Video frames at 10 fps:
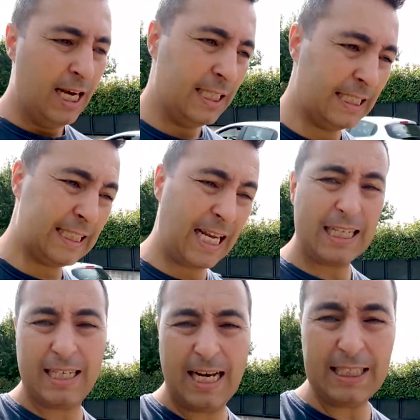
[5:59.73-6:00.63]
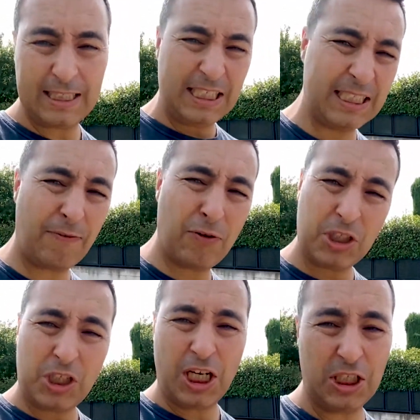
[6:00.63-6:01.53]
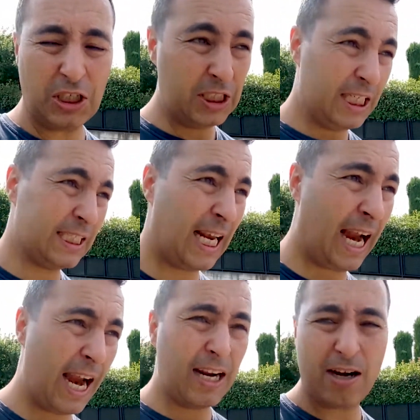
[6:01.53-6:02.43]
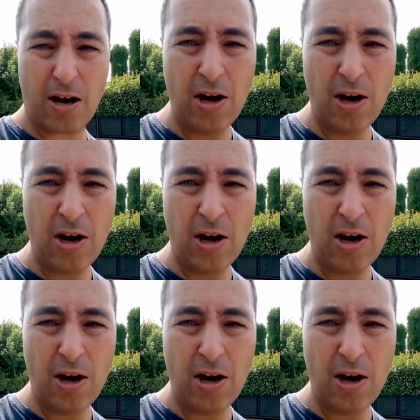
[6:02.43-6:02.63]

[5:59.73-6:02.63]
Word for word: this sadness this frustration this anger